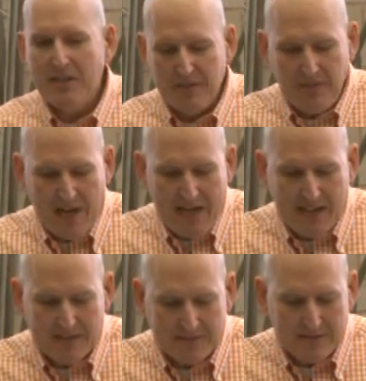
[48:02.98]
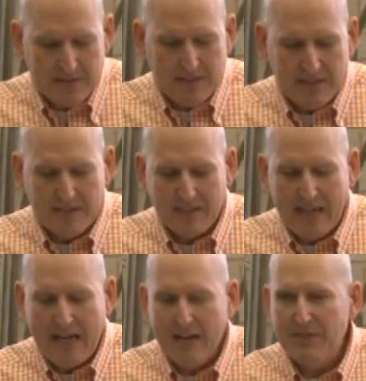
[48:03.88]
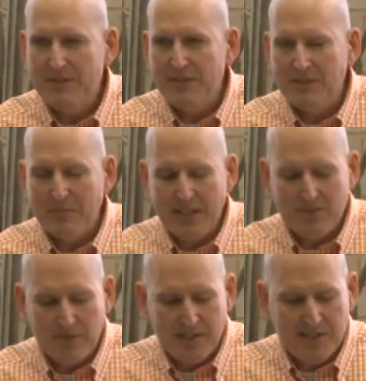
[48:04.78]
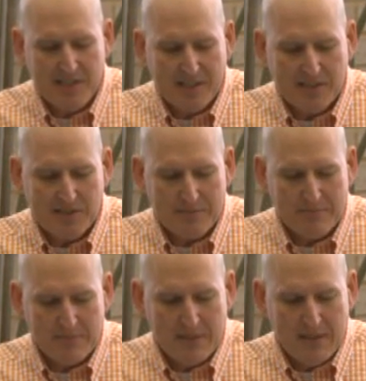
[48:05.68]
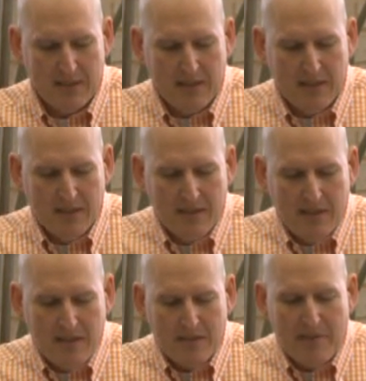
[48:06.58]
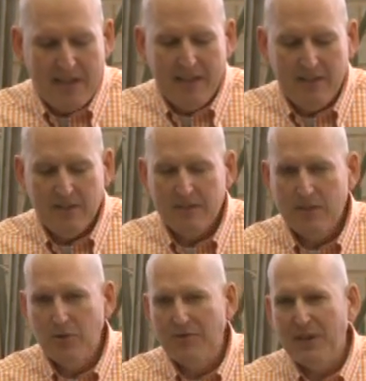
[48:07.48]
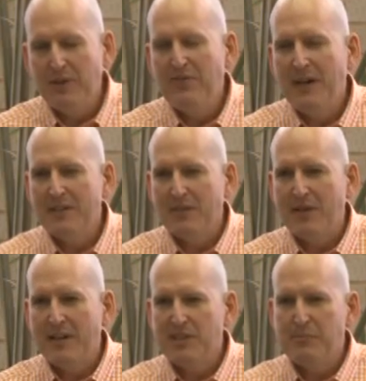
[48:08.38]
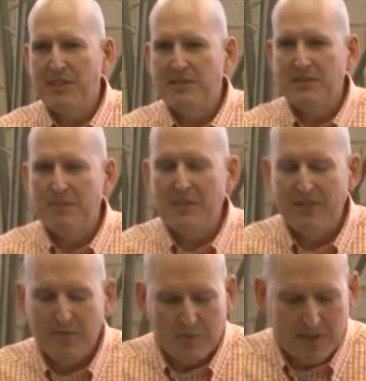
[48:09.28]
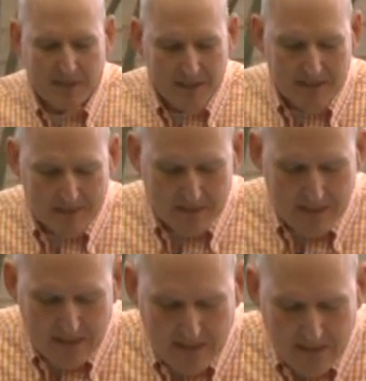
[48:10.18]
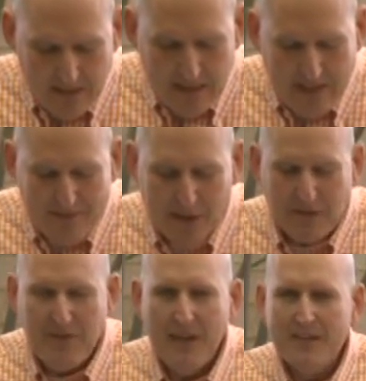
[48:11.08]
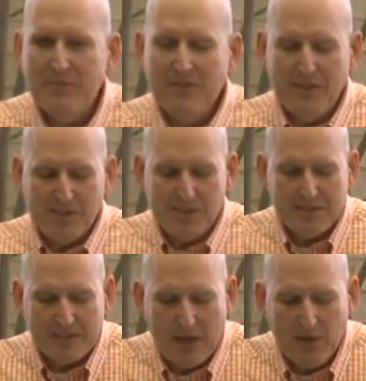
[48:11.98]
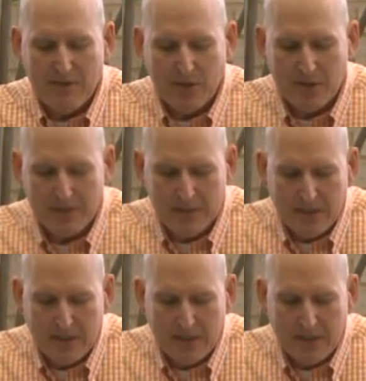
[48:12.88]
off the fighting in the late afternoon of May 26th. The men who were very fond of Grant, especially the men from Galena, and very fond of McPherson, however,